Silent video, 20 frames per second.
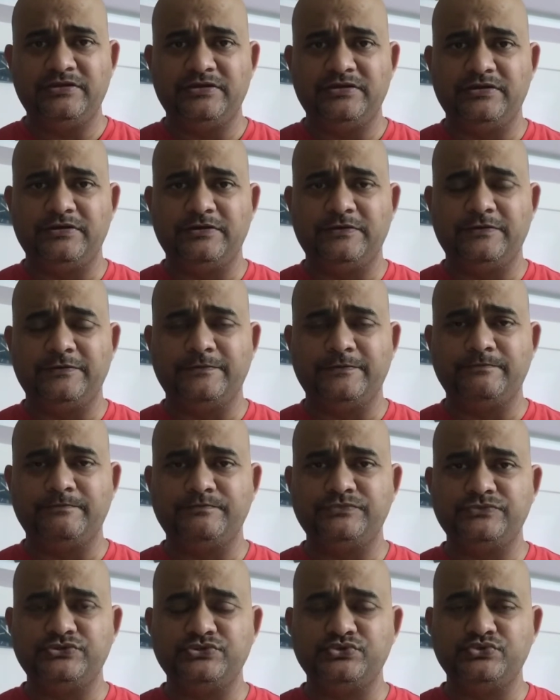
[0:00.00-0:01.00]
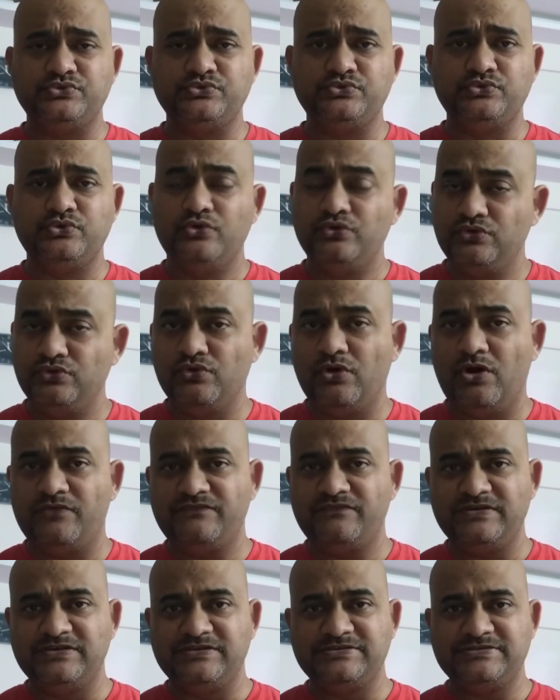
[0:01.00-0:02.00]
to go to
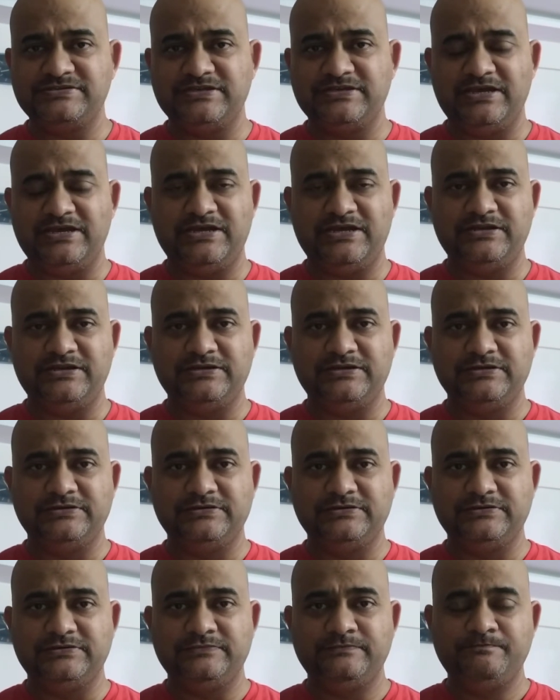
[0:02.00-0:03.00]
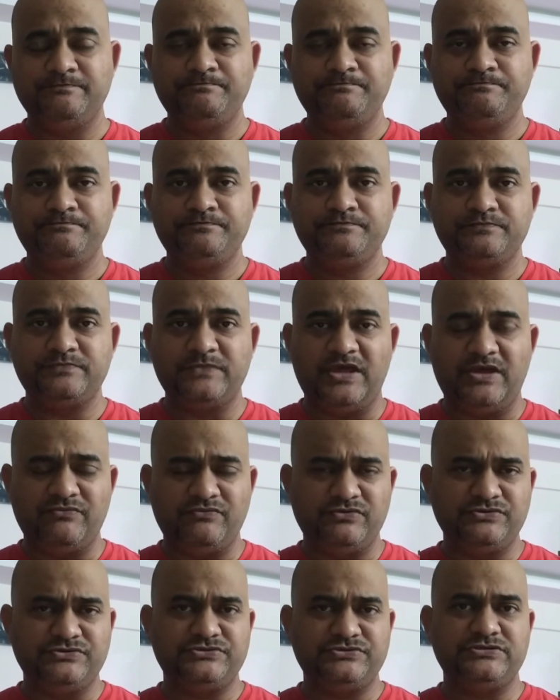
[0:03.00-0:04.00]
office, and I
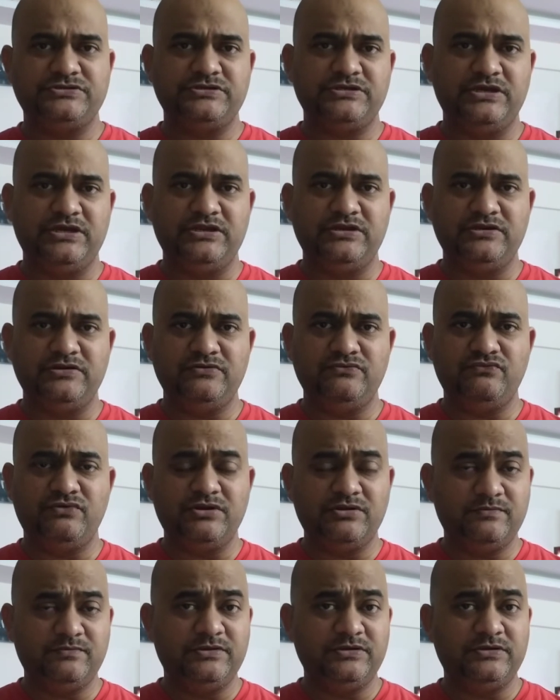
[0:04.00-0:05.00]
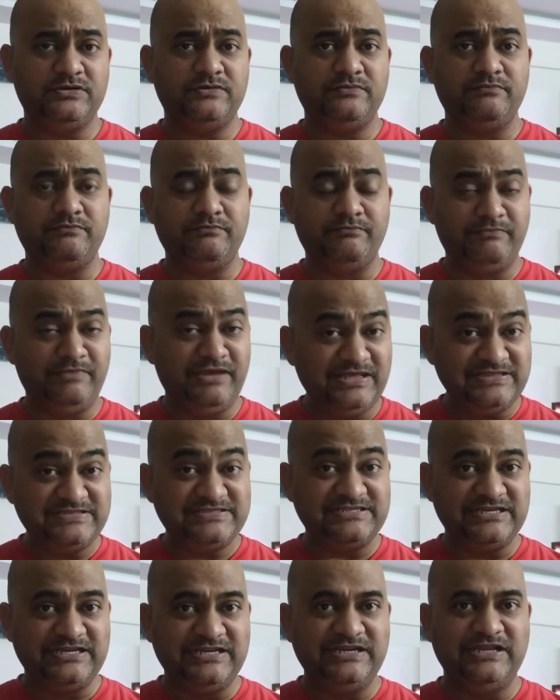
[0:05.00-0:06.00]
was in one of the main
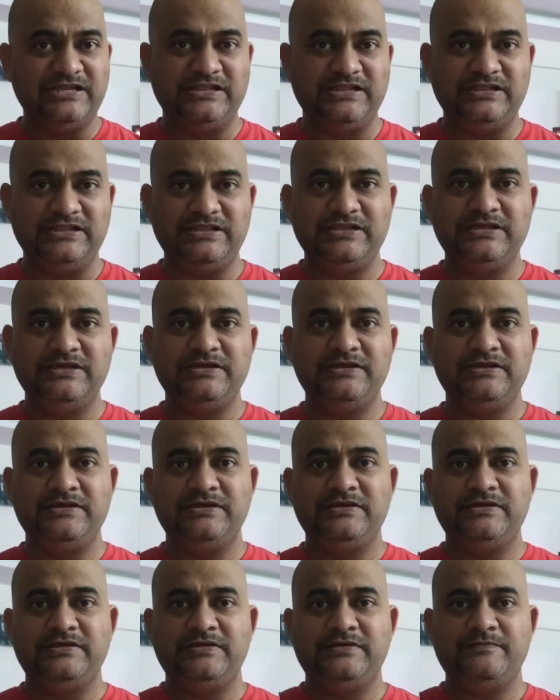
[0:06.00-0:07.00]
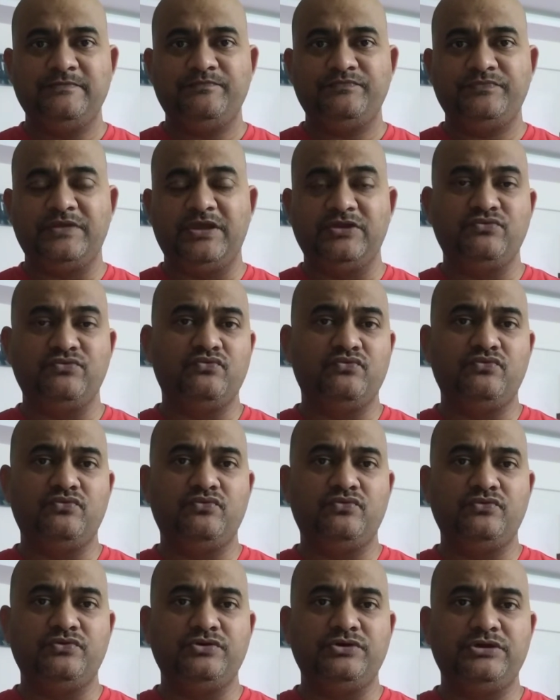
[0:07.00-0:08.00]
signal. It
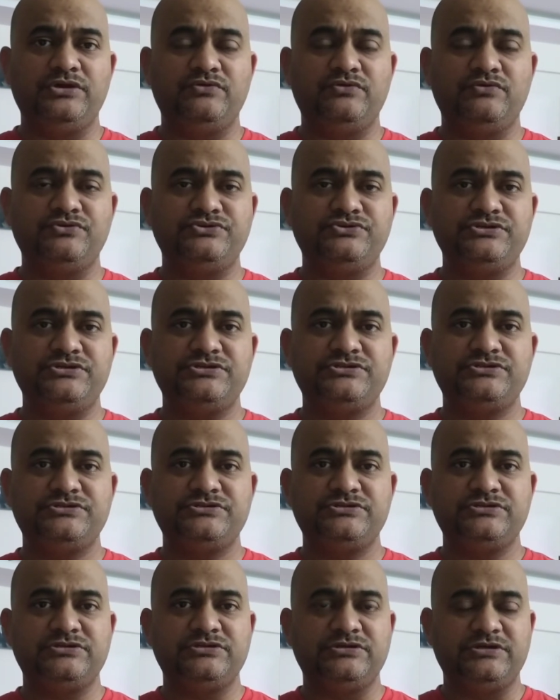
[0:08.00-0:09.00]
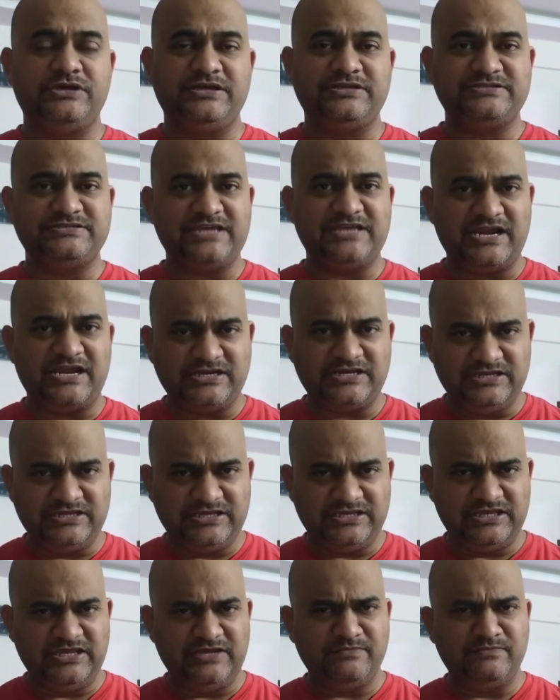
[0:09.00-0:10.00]
was just exactly
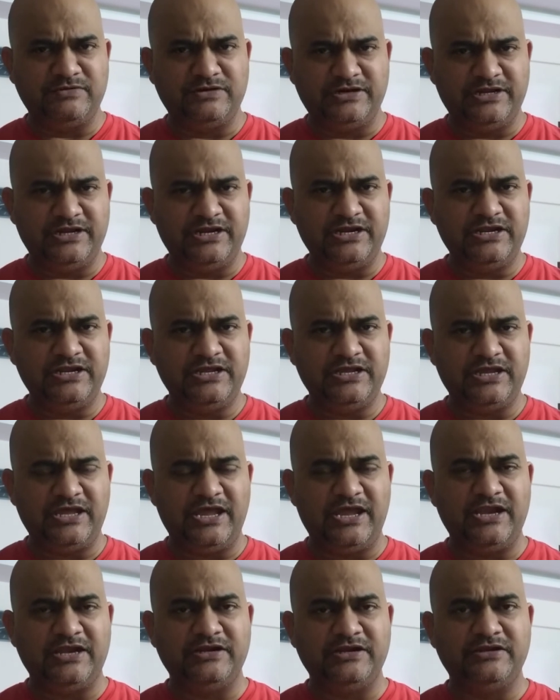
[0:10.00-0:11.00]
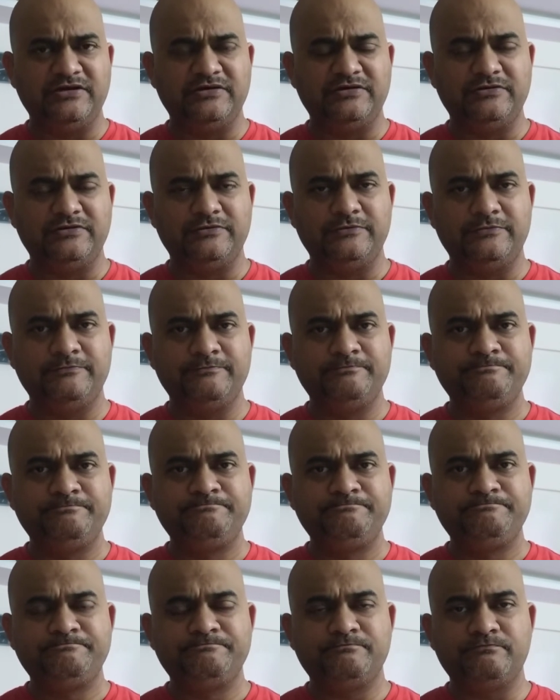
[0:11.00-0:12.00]
came red, and
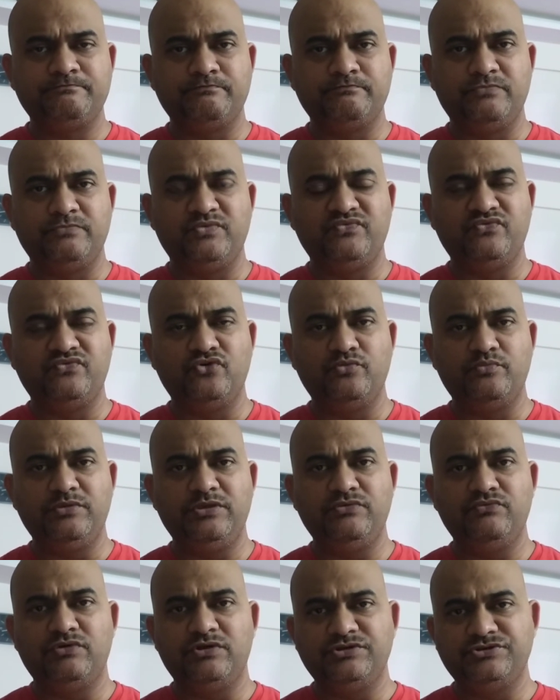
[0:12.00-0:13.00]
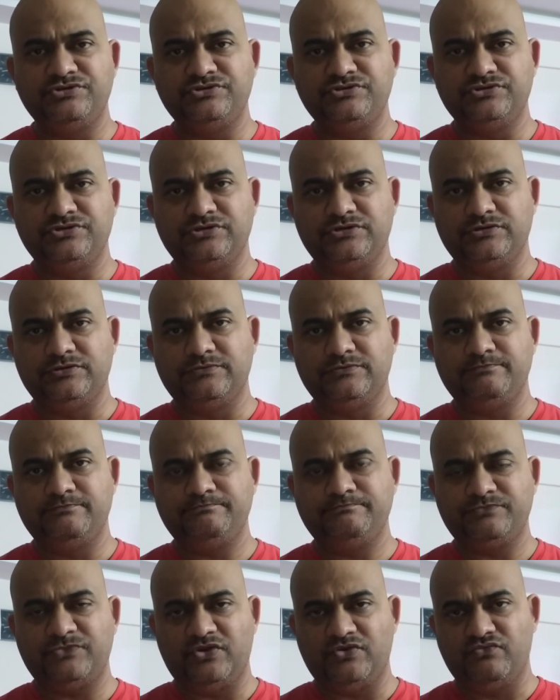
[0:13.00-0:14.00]
before me
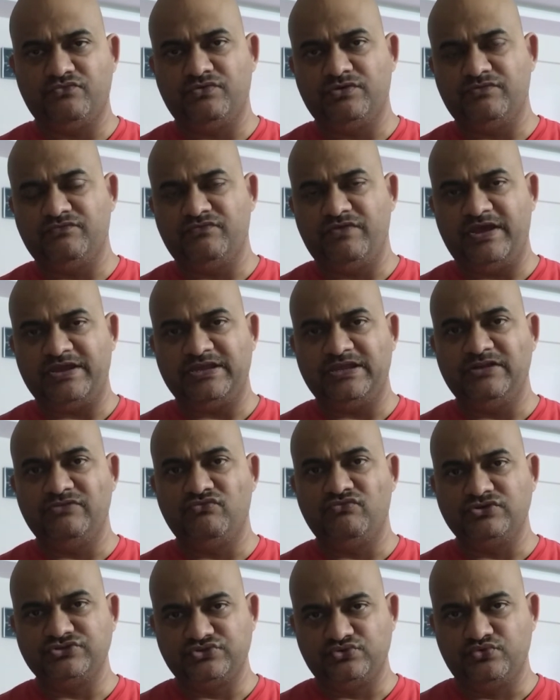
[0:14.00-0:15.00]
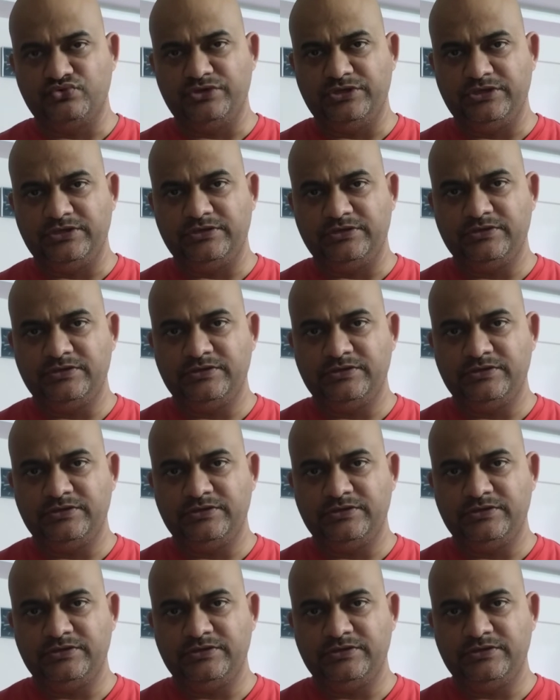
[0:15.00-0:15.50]
one vehicle was going,